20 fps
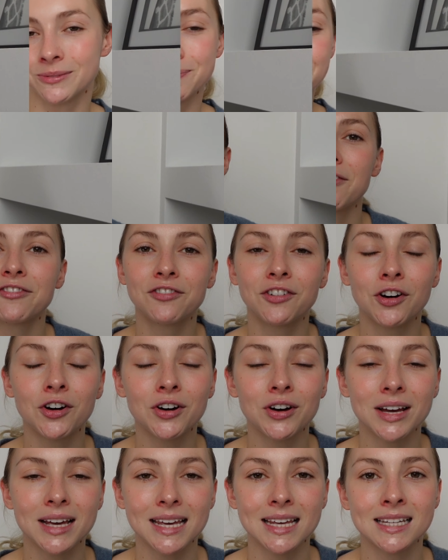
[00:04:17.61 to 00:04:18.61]
And step
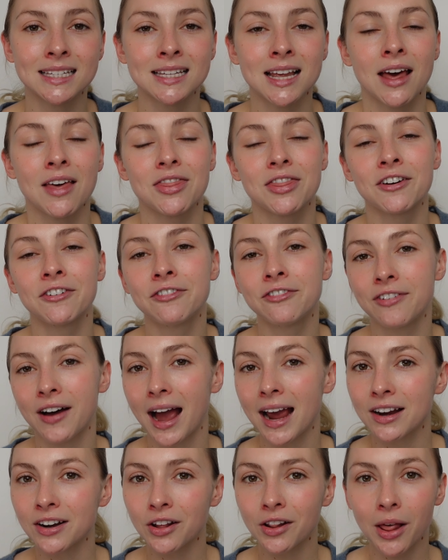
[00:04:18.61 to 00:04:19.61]
four is the
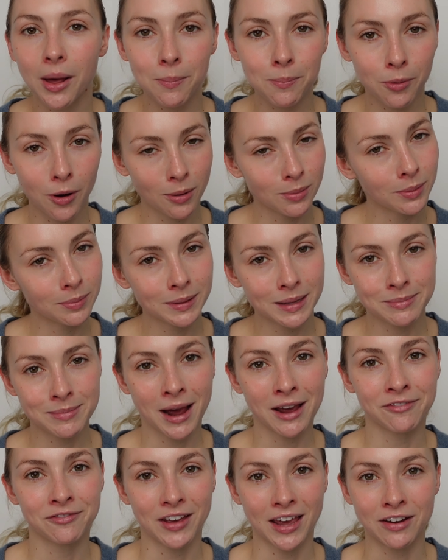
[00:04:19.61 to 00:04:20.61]
final and probably
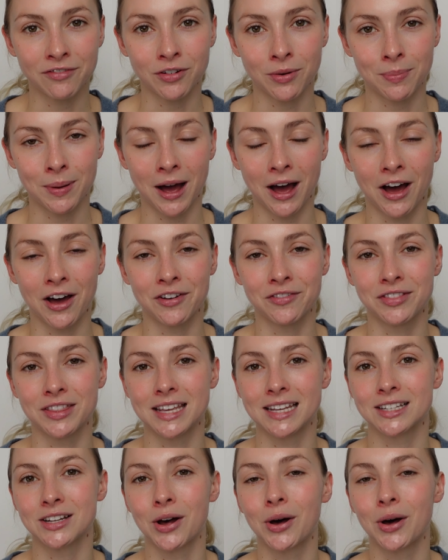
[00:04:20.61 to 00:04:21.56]
my favorite part of this